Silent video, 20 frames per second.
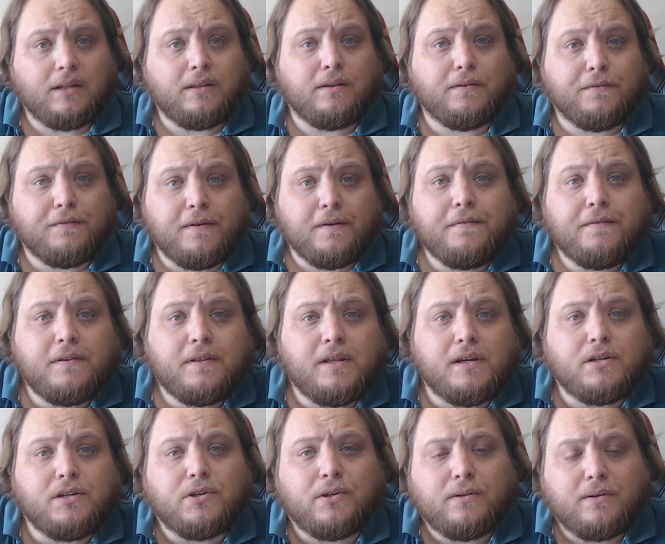the 5th
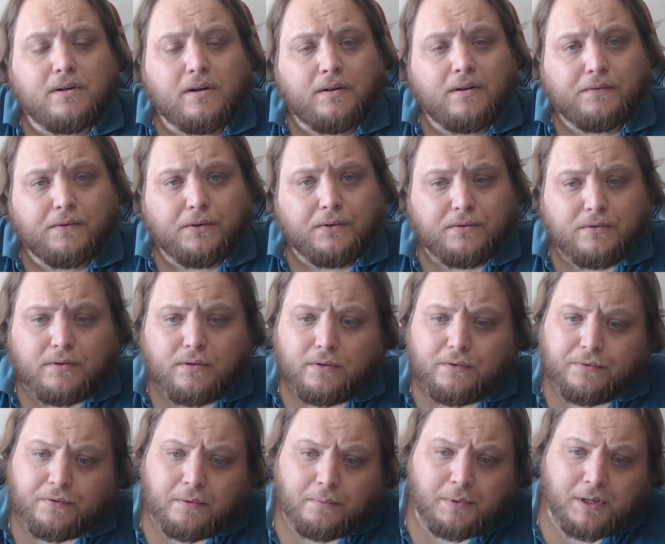edition Call of Cthulhu
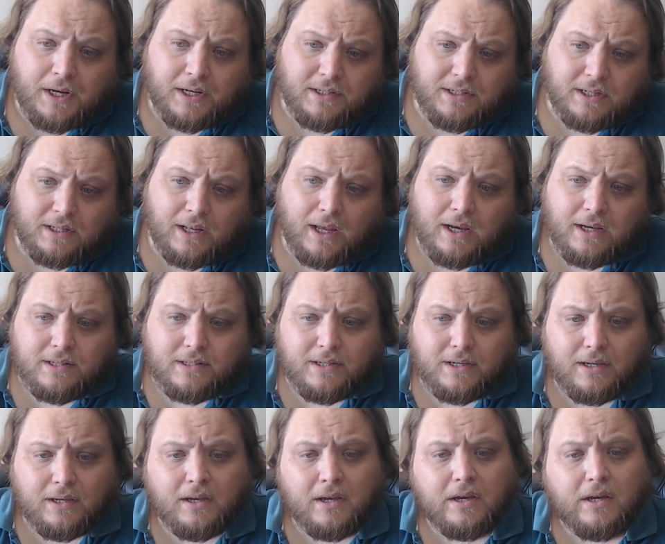from
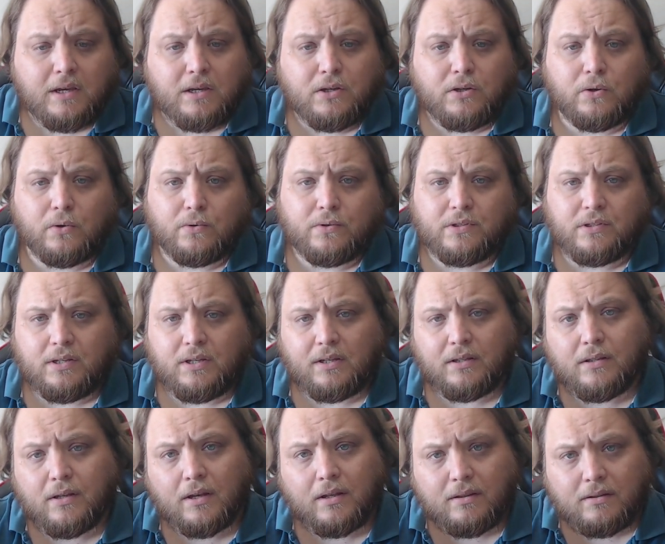1990, you'll see
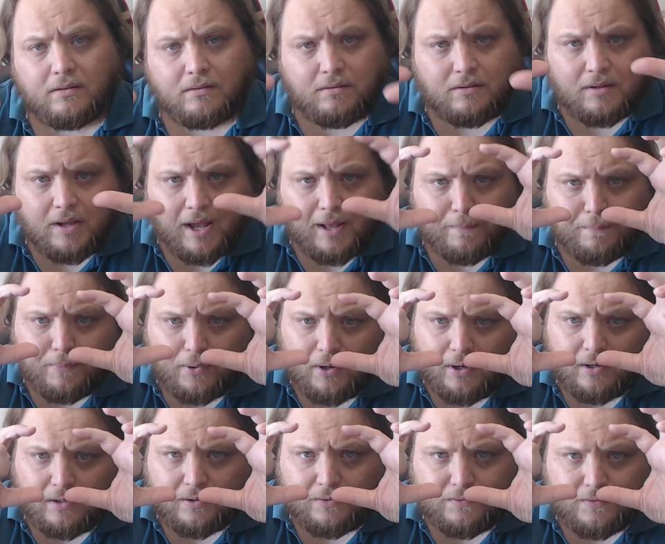that
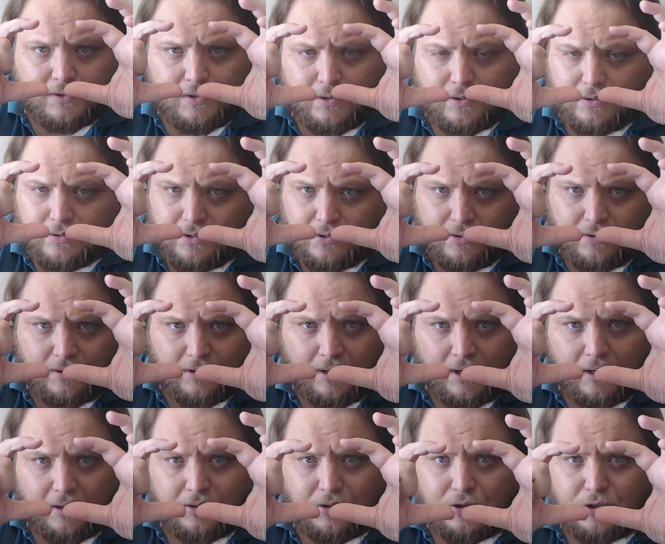part of the
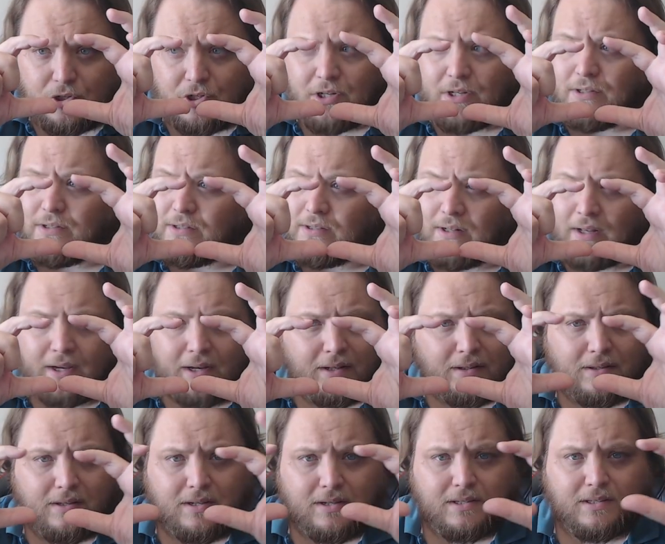character sheet is like
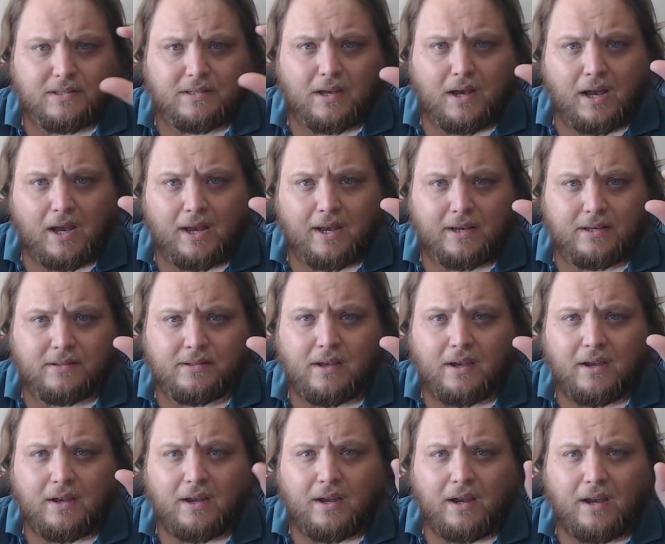this size.
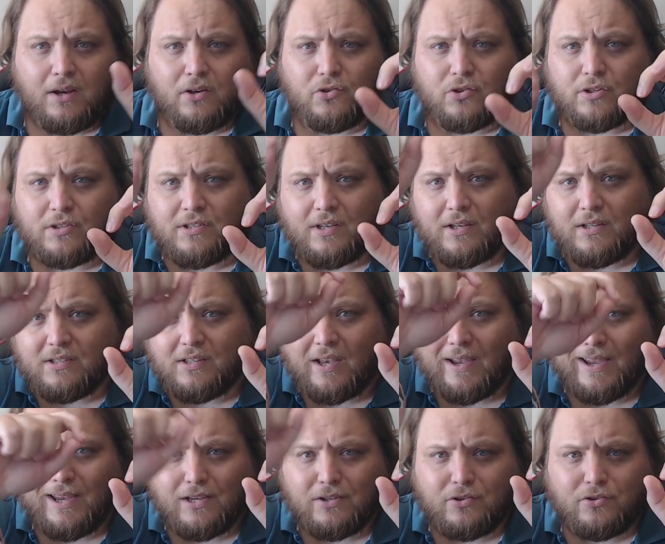It just says
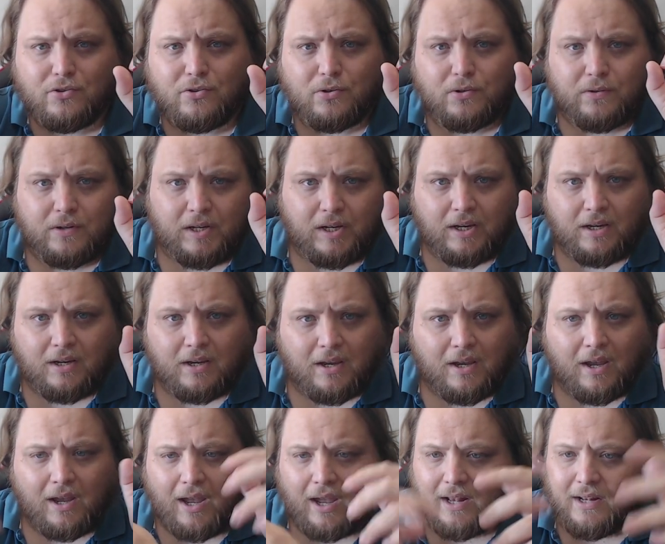history,
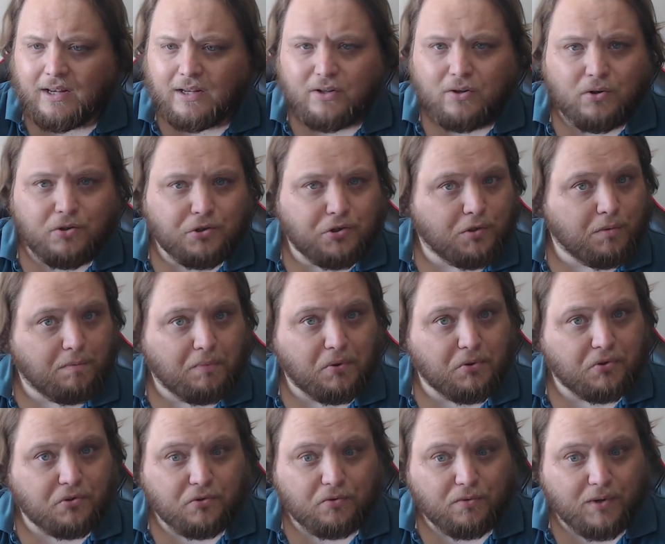and then you're
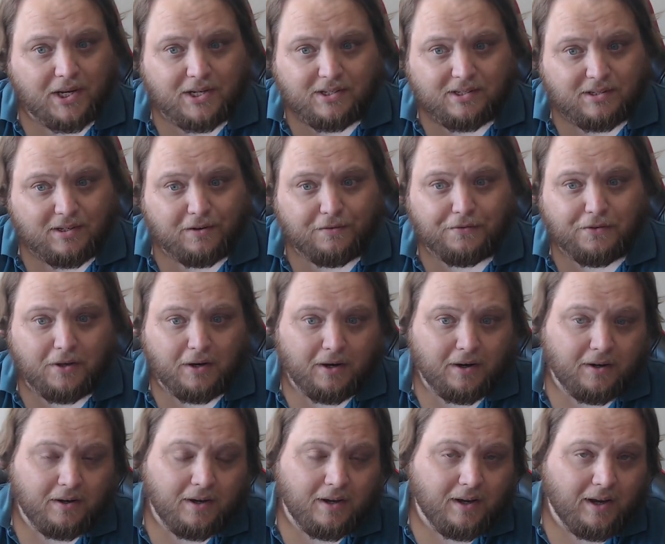supposed to write stuff there.
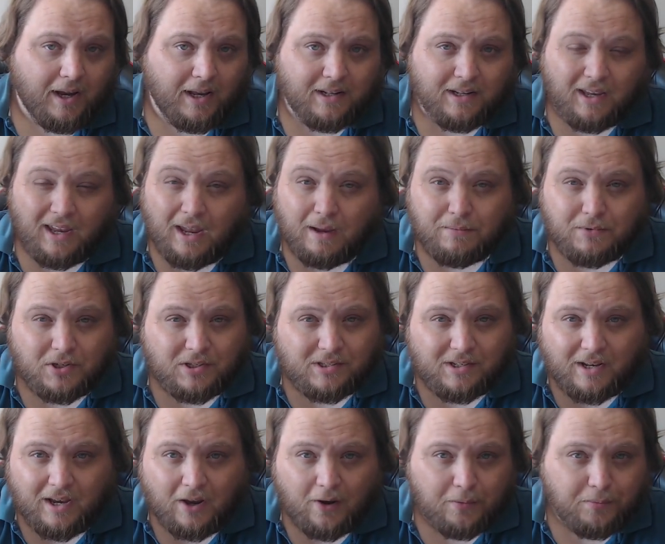And the game
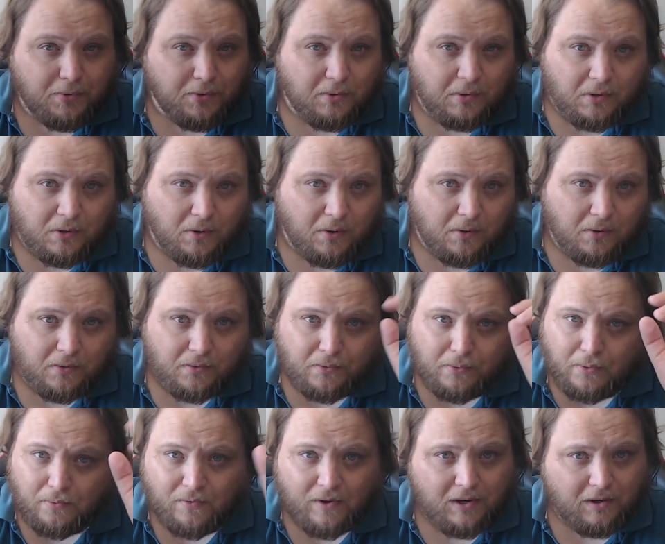doesn't help you at all
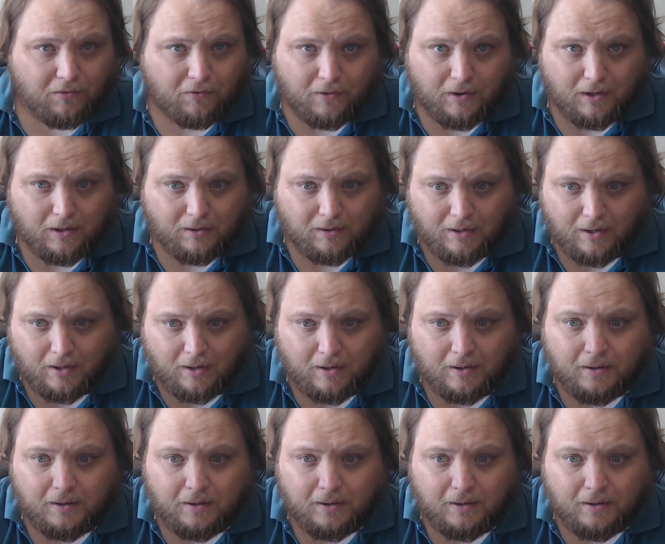with anything there.